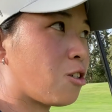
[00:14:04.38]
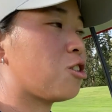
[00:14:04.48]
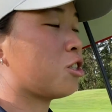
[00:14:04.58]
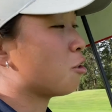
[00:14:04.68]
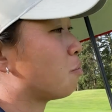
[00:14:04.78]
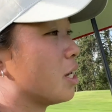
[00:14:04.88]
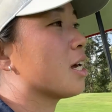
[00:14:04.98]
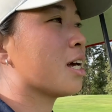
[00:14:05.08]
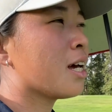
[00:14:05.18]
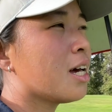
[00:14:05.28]
chipping,
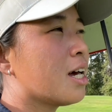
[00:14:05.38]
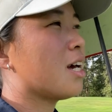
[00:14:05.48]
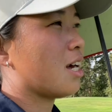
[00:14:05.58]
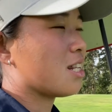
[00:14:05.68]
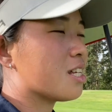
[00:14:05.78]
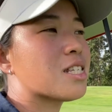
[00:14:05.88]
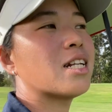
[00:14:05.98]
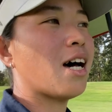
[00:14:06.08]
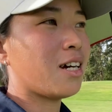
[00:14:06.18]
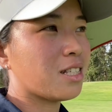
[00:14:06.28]
unless the
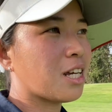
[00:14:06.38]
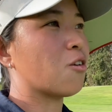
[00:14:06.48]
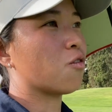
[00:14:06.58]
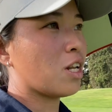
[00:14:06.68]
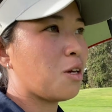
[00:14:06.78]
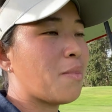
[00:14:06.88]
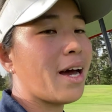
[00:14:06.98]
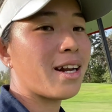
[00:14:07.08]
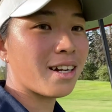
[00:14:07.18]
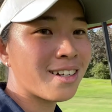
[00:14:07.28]
lie is like really bad.